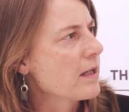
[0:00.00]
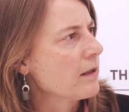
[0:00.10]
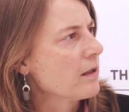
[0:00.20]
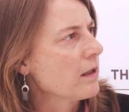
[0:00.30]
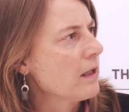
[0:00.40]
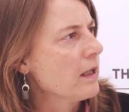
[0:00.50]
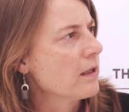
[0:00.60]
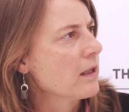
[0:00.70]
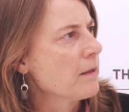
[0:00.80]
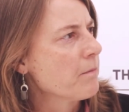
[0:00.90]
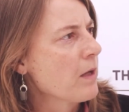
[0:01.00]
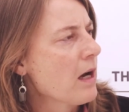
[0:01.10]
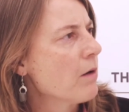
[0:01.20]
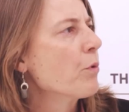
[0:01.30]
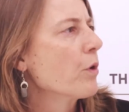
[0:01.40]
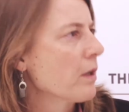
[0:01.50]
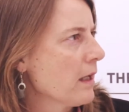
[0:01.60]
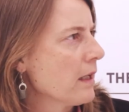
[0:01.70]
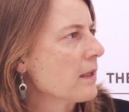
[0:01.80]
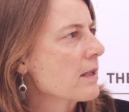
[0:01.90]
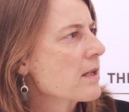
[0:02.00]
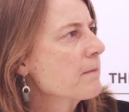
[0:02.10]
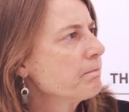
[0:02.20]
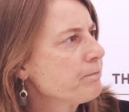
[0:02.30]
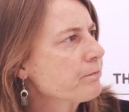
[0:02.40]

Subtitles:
and how important that is.